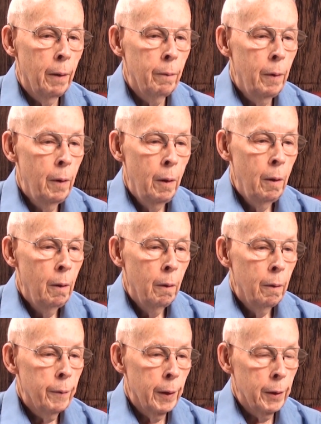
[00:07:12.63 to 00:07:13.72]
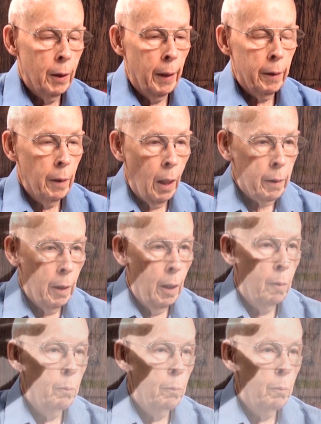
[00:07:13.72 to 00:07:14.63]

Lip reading: have things like .com